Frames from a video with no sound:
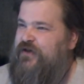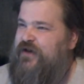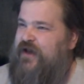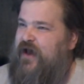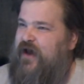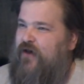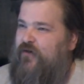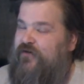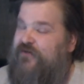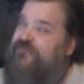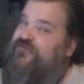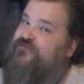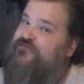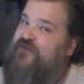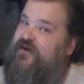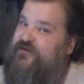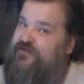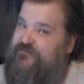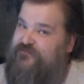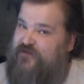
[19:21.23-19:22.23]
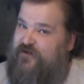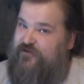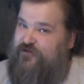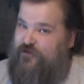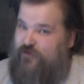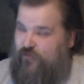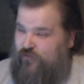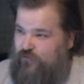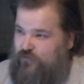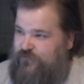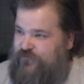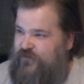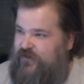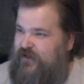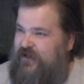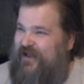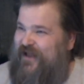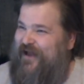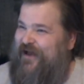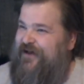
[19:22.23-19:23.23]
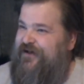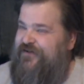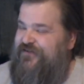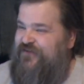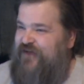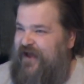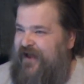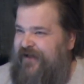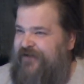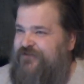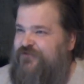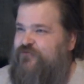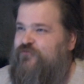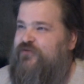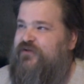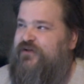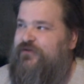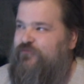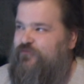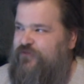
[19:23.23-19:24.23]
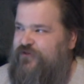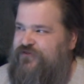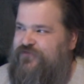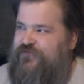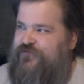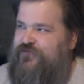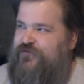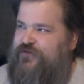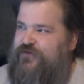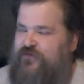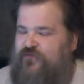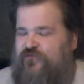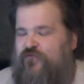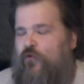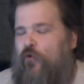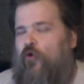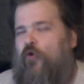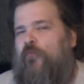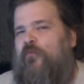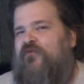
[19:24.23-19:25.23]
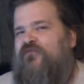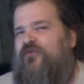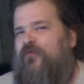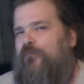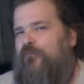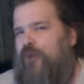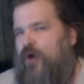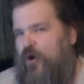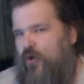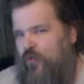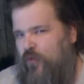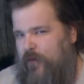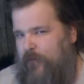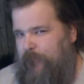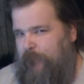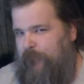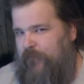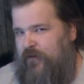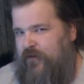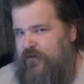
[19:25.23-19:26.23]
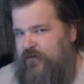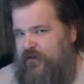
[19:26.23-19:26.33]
Now it's very, very old, and it's actually written in the form of a poem.